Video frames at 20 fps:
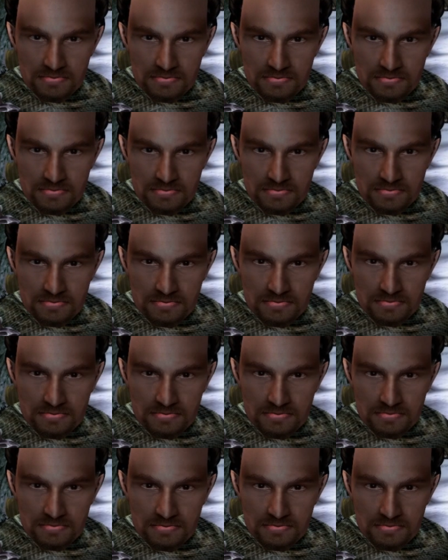
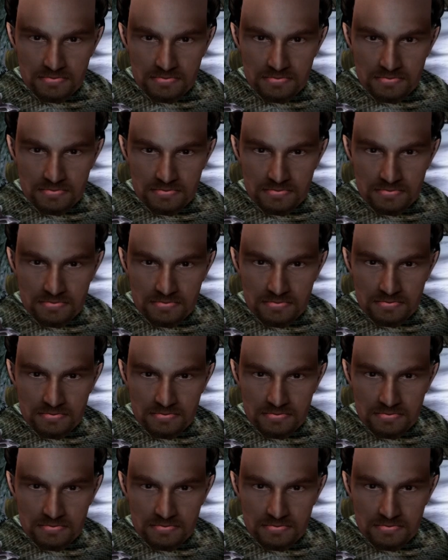
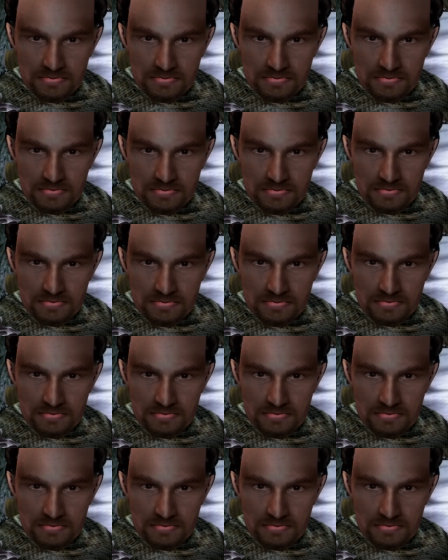Nothing is said.